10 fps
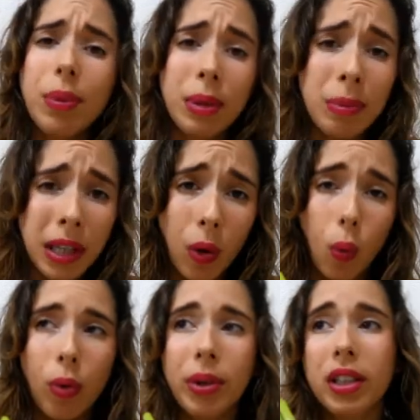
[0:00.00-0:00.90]
Me being a
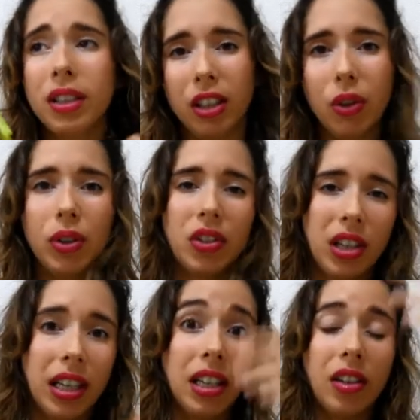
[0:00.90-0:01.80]
woman, you know, there's
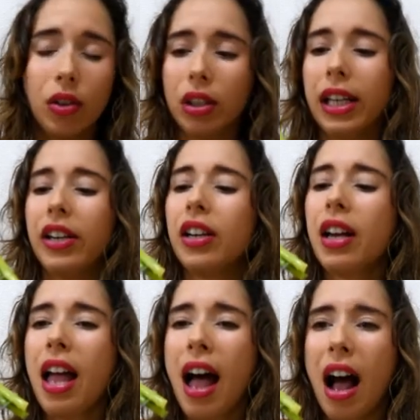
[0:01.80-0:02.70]
like another
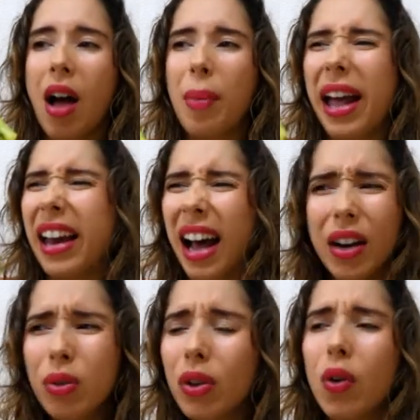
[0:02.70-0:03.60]
layer, and I
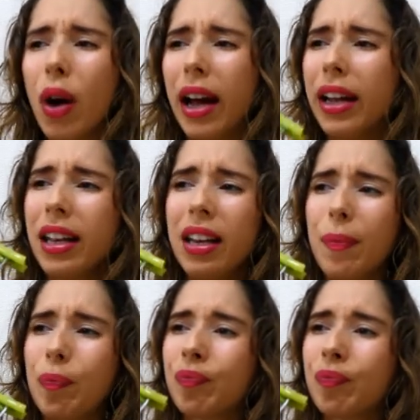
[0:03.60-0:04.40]
don't know, I